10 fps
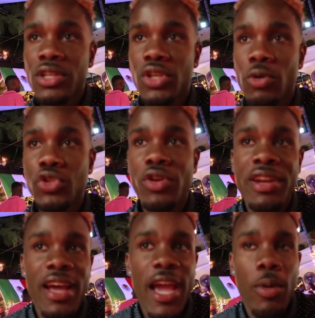So Judah
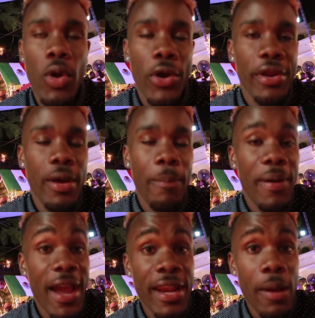and I, we ordered a
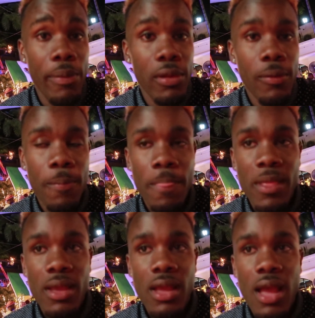pineapple
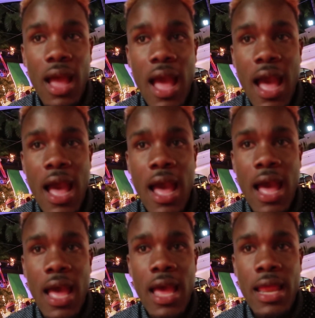
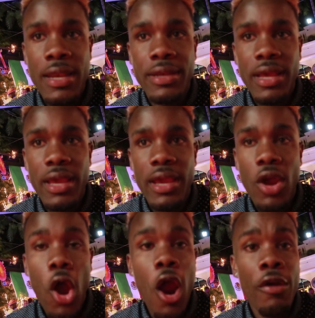and a
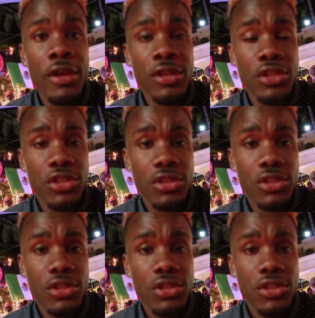orange